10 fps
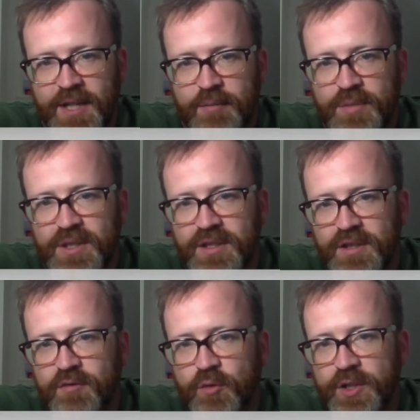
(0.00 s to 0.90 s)
B
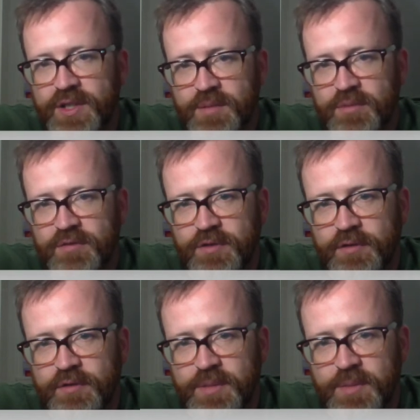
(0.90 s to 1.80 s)
avoids the preferred
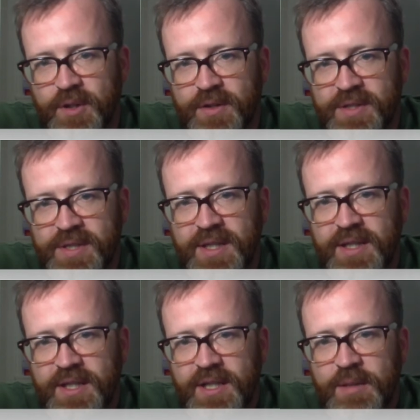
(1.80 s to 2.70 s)
response
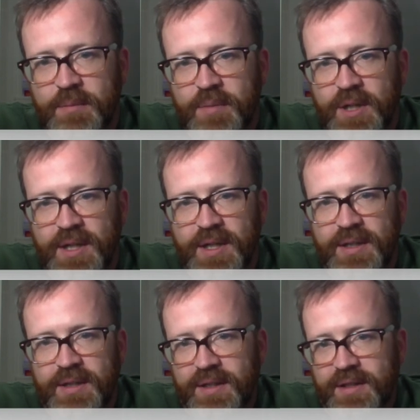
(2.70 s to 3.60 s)
by
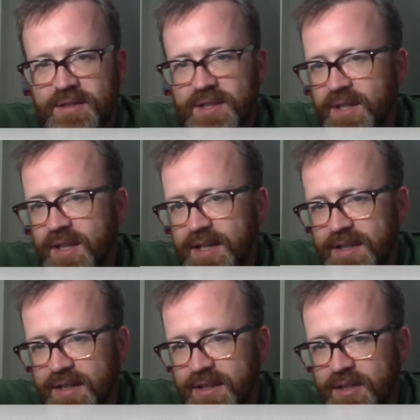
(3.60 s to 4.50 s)
saying, "I
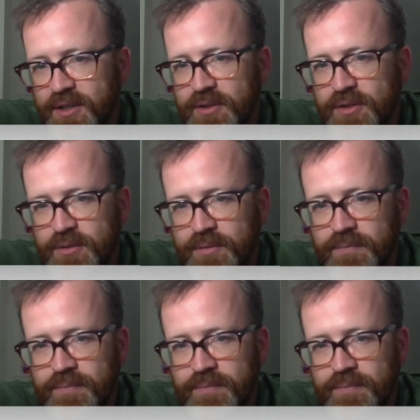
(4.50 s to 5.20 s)
can't hear you."